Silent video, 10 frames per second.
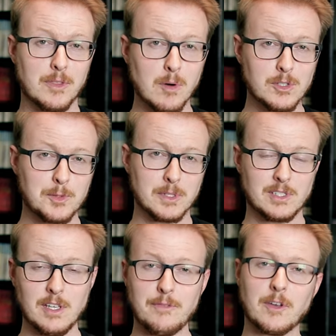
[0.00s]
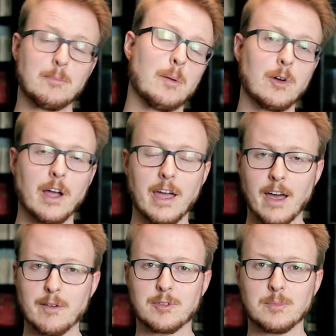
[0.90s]
But the most specific memory I
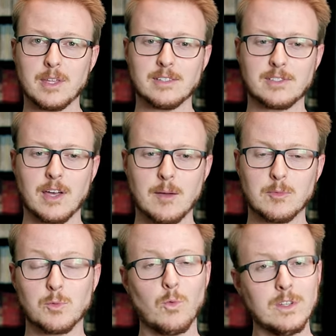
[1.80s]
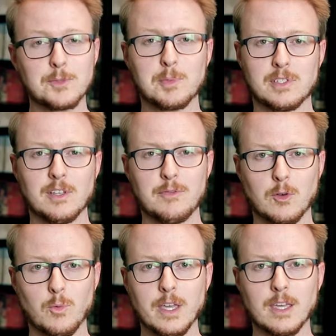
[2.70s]
have from that time was one
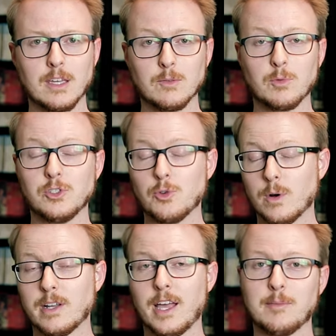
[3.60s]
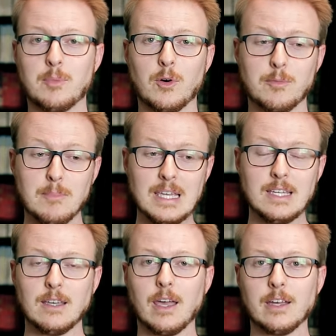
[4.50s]
specific weekend when Jordan had both
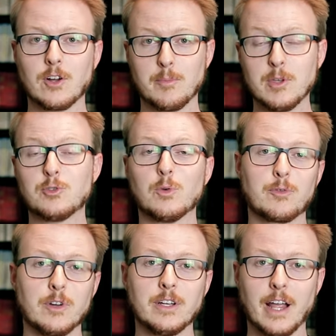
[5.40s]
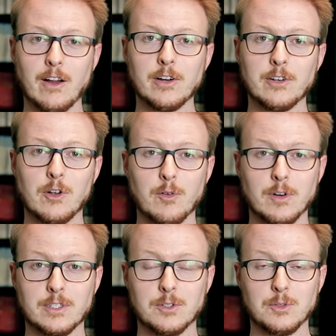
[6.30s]
me and our mutual friend Aaron
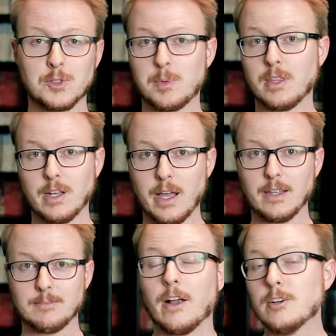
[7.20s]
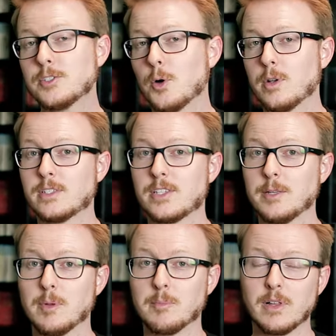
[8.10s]
over to spend the night. Aaron told us
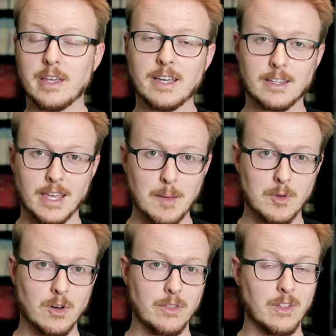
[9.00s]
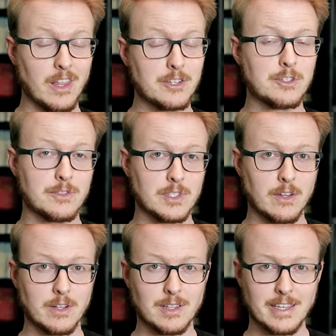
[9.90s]
he'd been playing a game called The Legend of
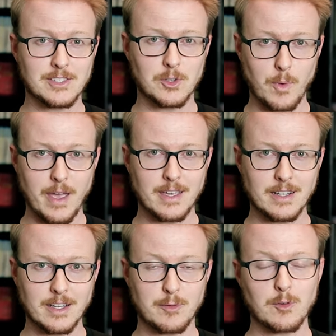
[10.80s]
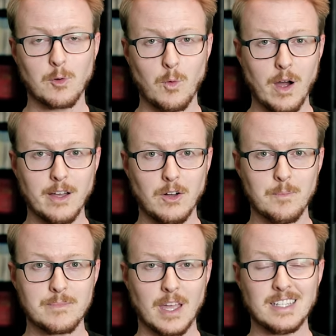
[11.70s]
Zelda: Link's Awakening for a
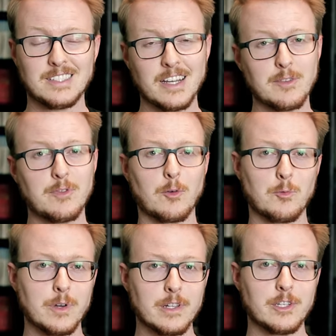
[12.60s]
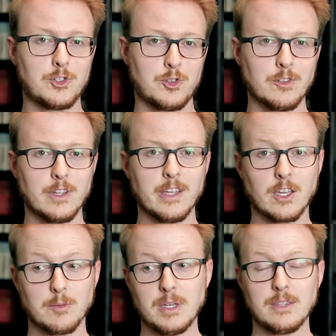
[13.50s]
while, and he said he felt really sure that he
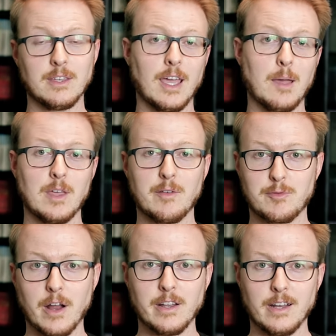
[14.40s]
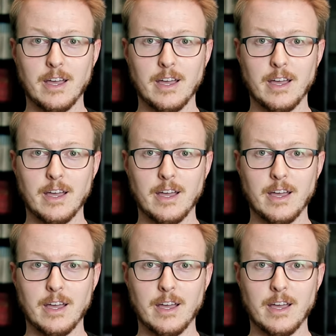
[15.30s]
could beat the game that Friday